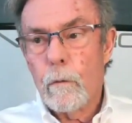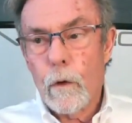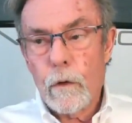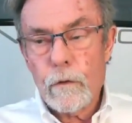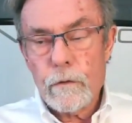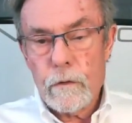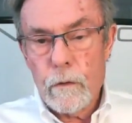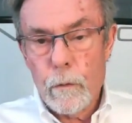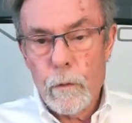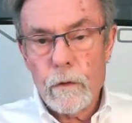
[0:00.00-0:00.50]

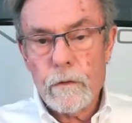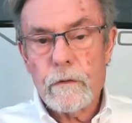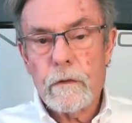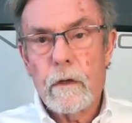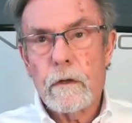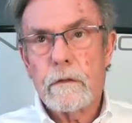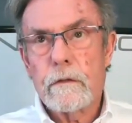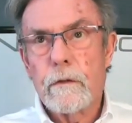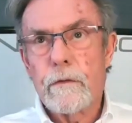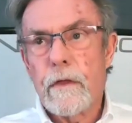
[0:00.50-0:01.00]
World,
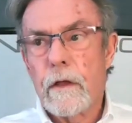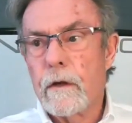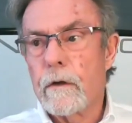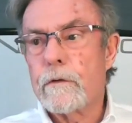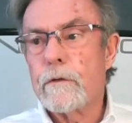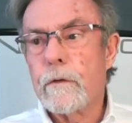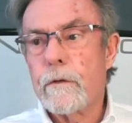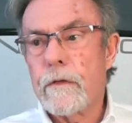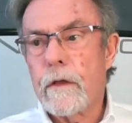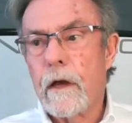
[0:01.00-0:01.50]
World
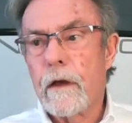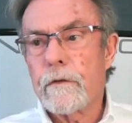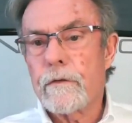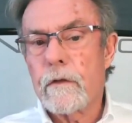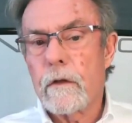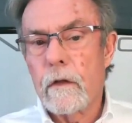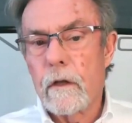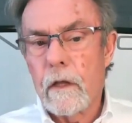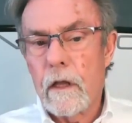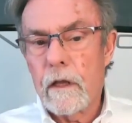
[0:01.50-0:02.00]

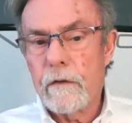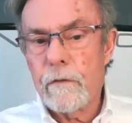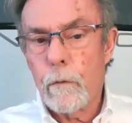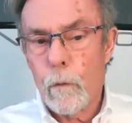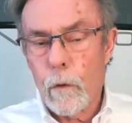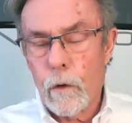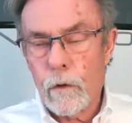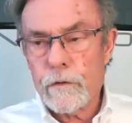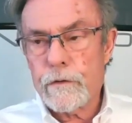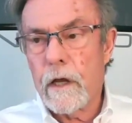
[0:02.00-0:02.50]

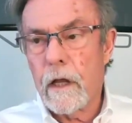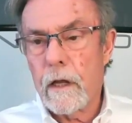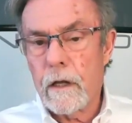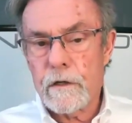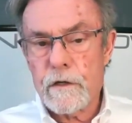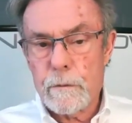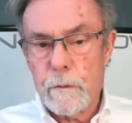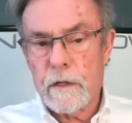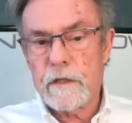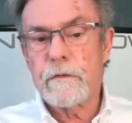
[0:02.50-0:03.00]
2011 World
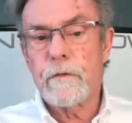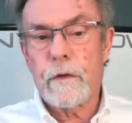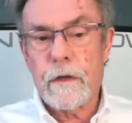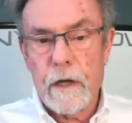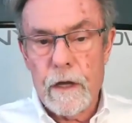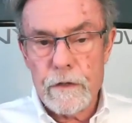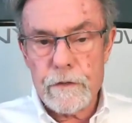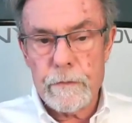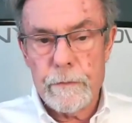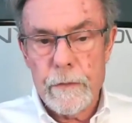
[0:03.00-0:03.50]
Challenge
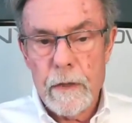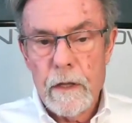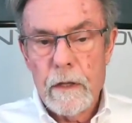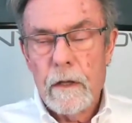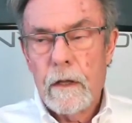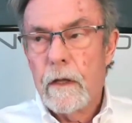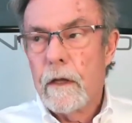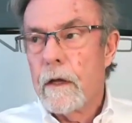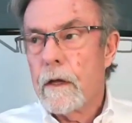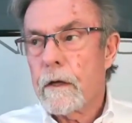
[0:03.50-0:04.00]
specification.
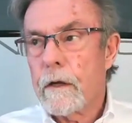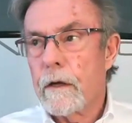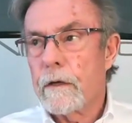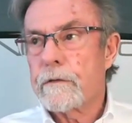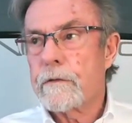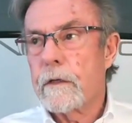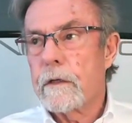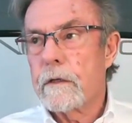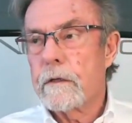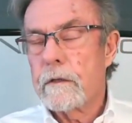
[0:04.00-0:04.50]

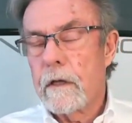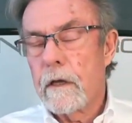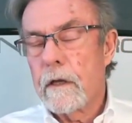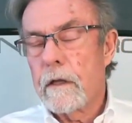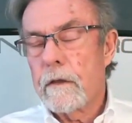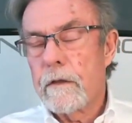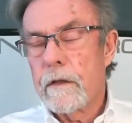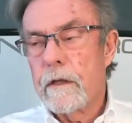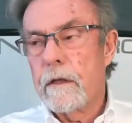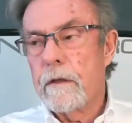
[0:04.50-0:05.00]
Because in
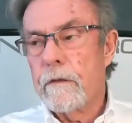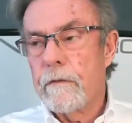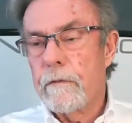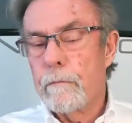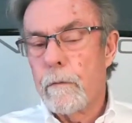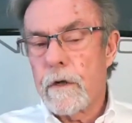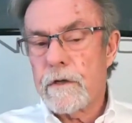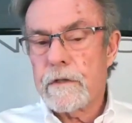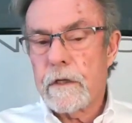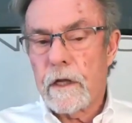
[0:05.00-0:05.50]
uh, the
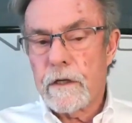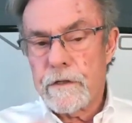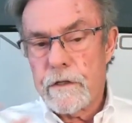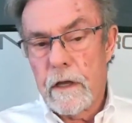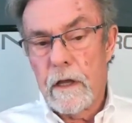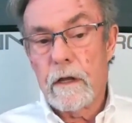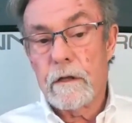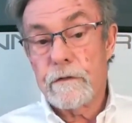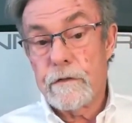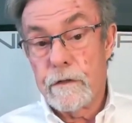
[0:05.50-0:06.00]
Mustang
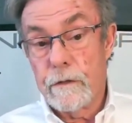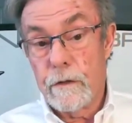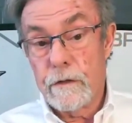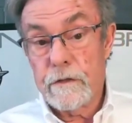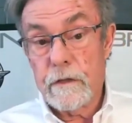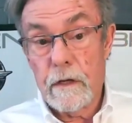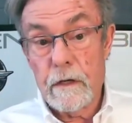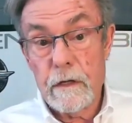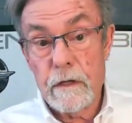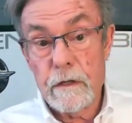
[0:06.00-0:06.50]
Challenge
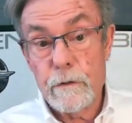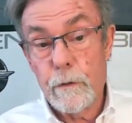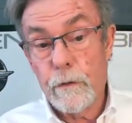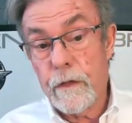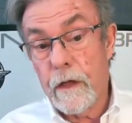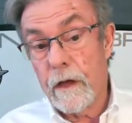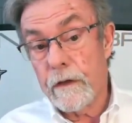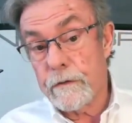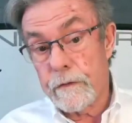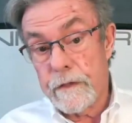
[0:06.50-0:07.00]
Series ended in
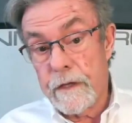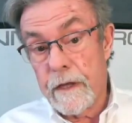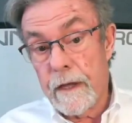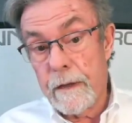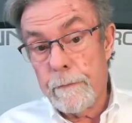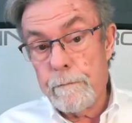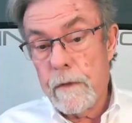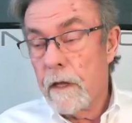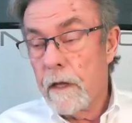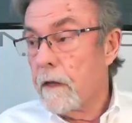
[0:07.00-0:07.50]

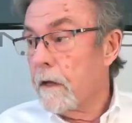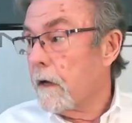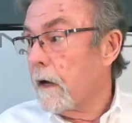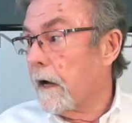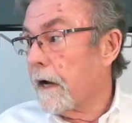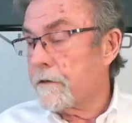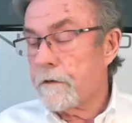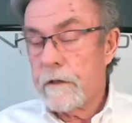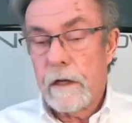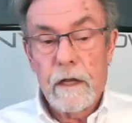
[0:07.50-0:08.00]
2010,
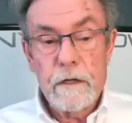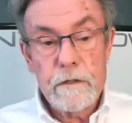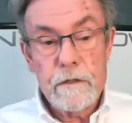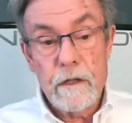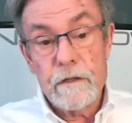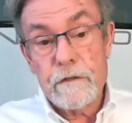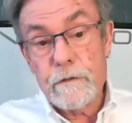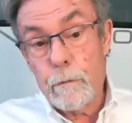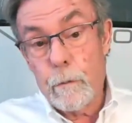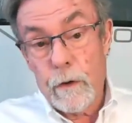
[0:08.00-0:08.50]
actually,
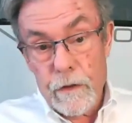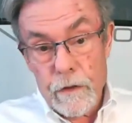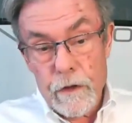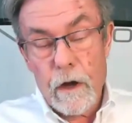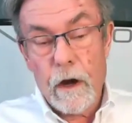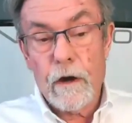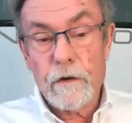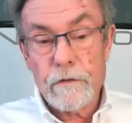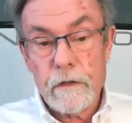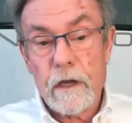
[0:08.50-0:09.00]
it's one of
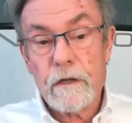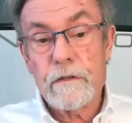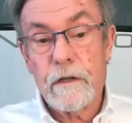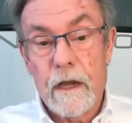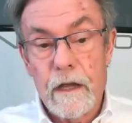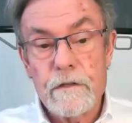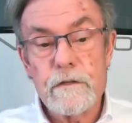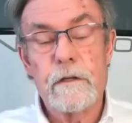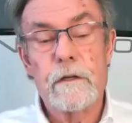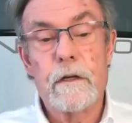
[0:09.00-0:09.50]
the cars
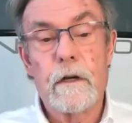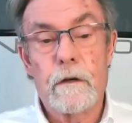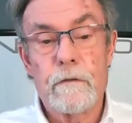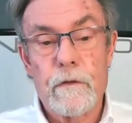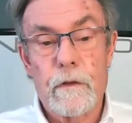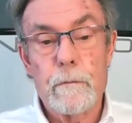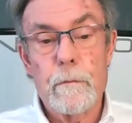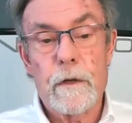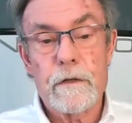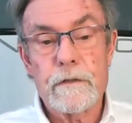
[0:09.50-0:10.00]
actually
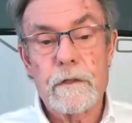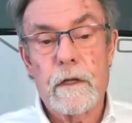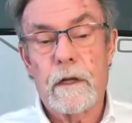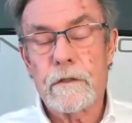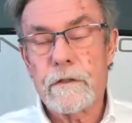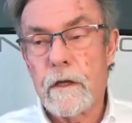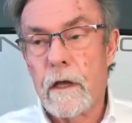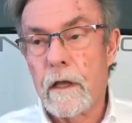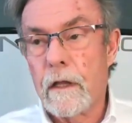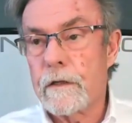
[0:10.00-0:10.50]
engineered for the
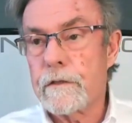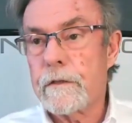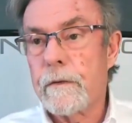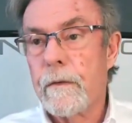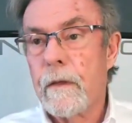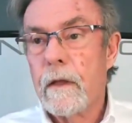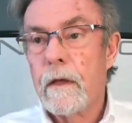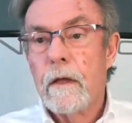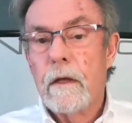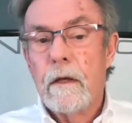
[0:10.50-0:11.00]
Mustang Challenge.
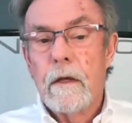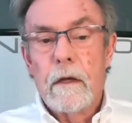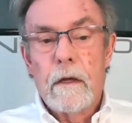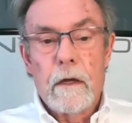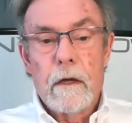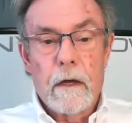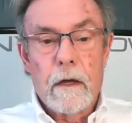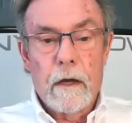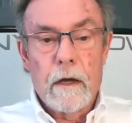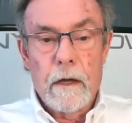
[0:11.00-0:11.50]

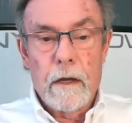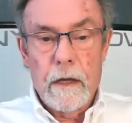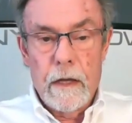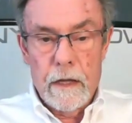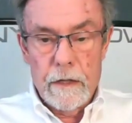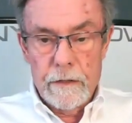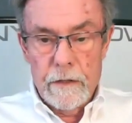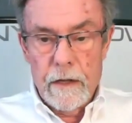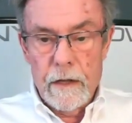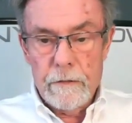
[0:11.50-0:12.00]
Uh,
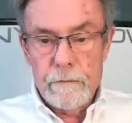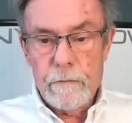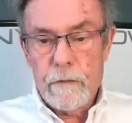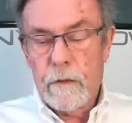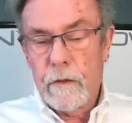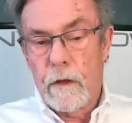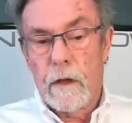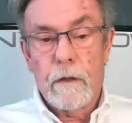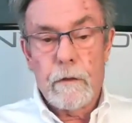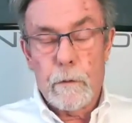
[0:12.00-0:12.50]
and then
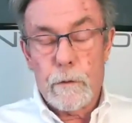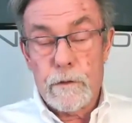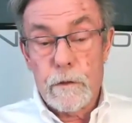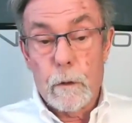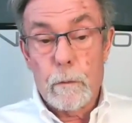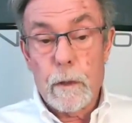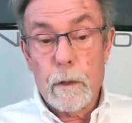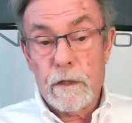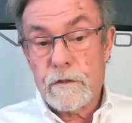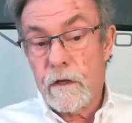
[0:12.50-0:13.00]
uh, was
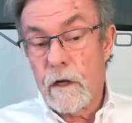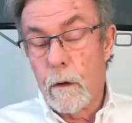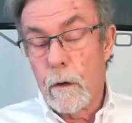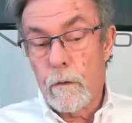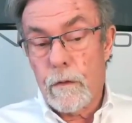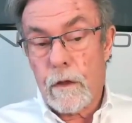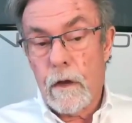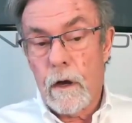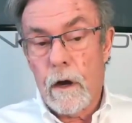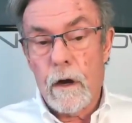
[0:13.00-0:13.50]
no place to
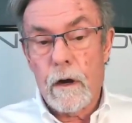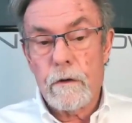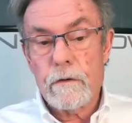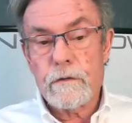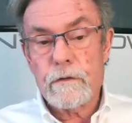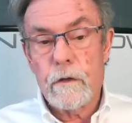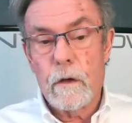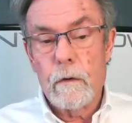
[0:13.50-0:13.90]
go with the cars.